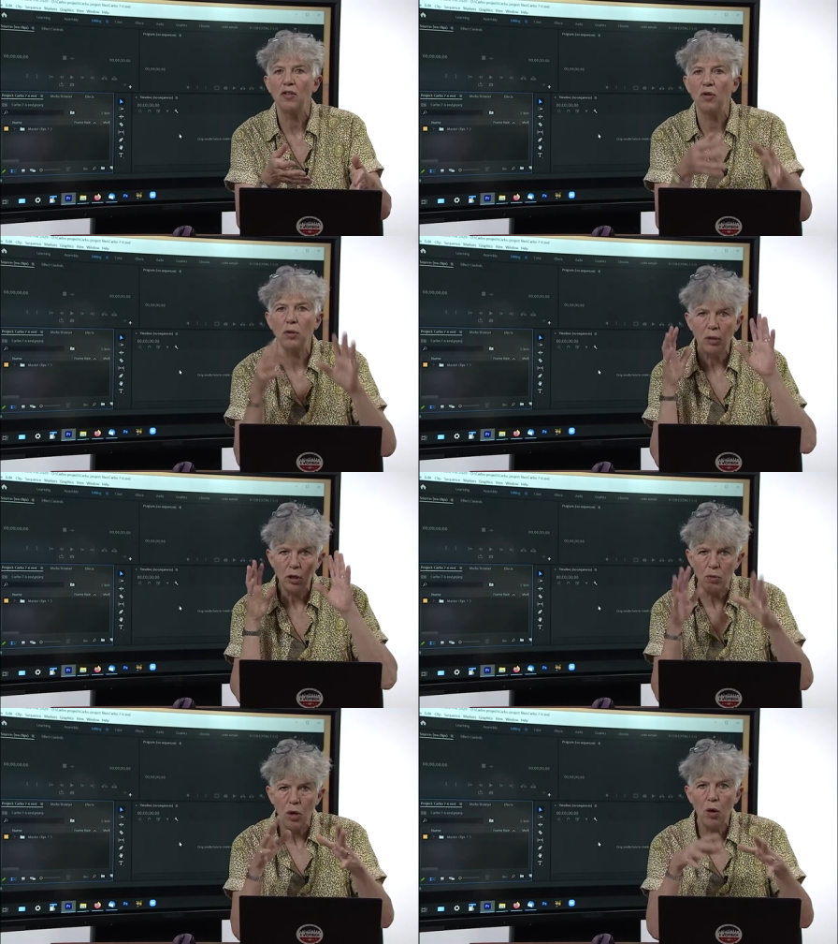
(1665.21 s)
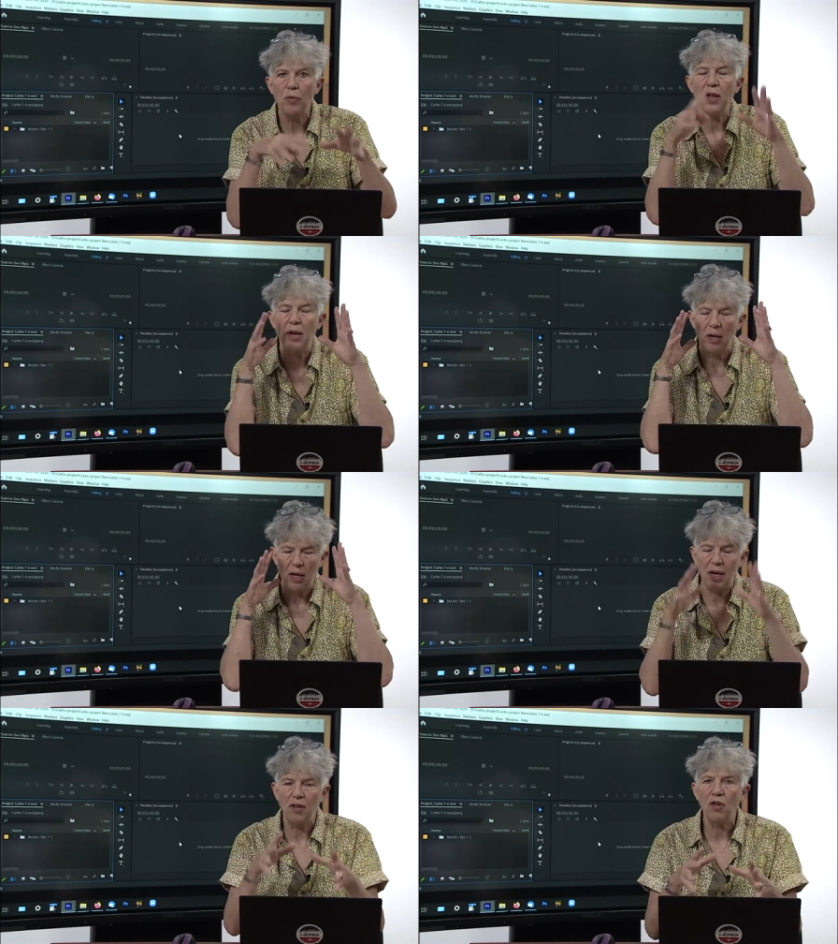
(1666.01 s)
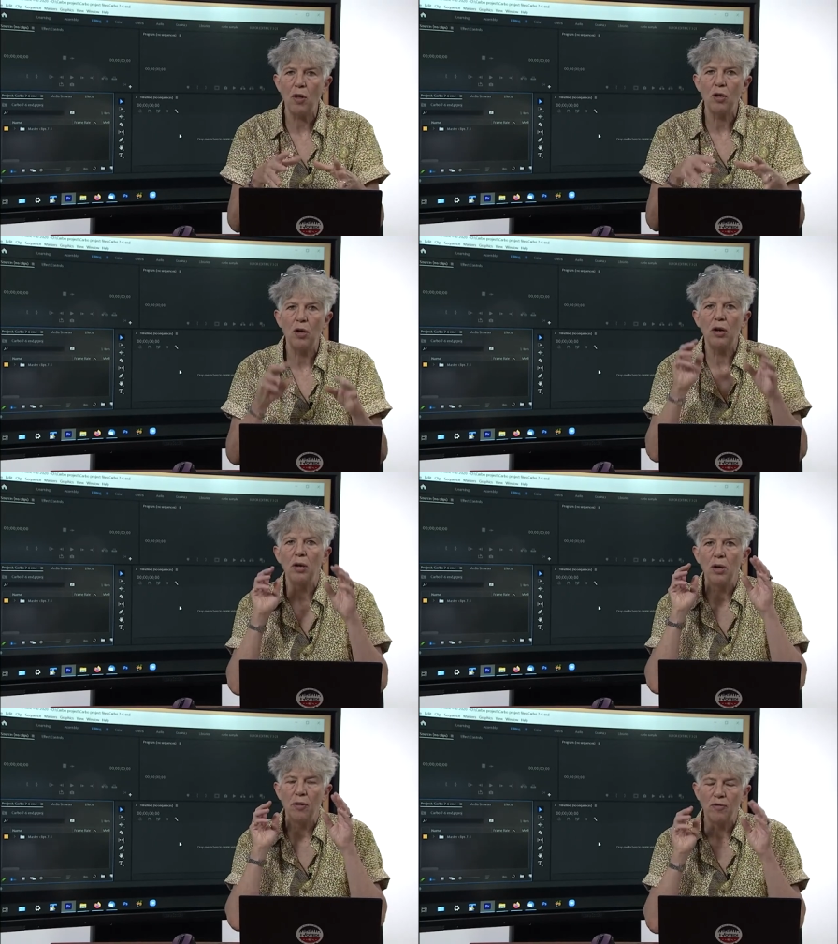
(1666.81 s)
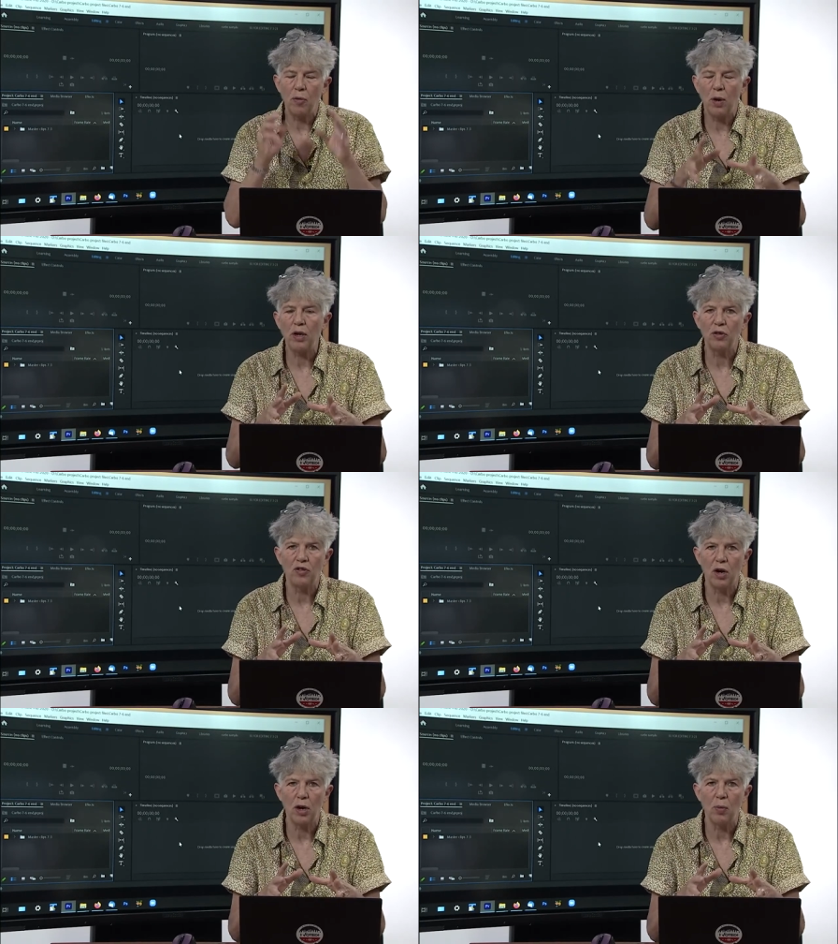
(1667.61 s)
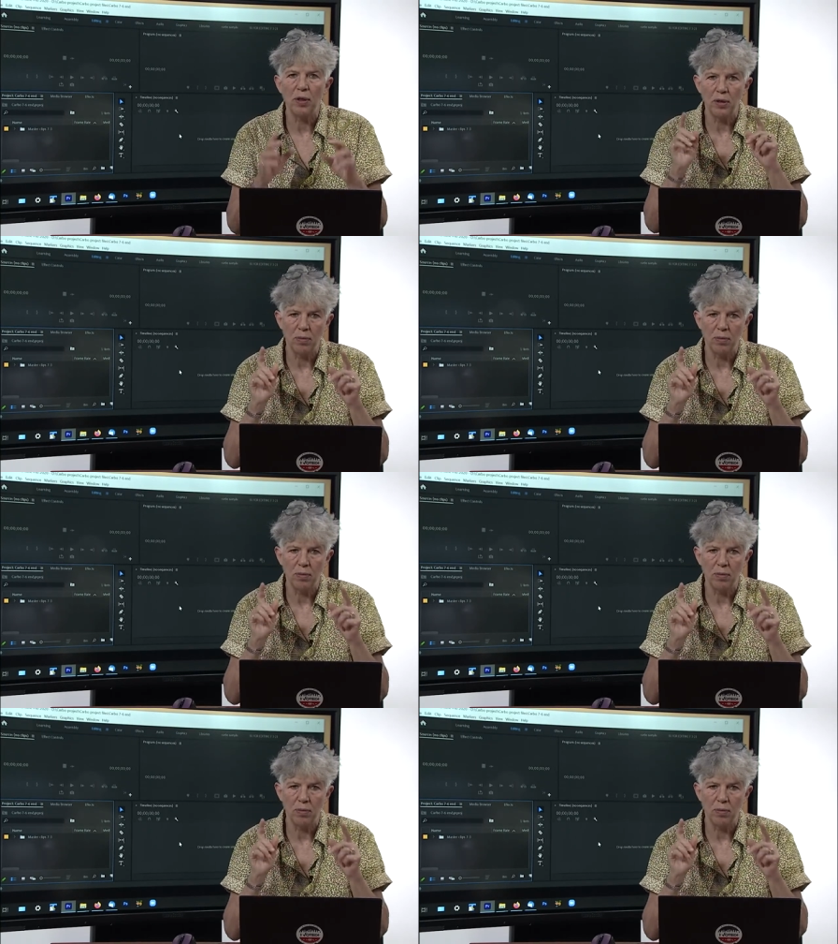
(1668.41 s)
So you know that it's all good for what you're starting with.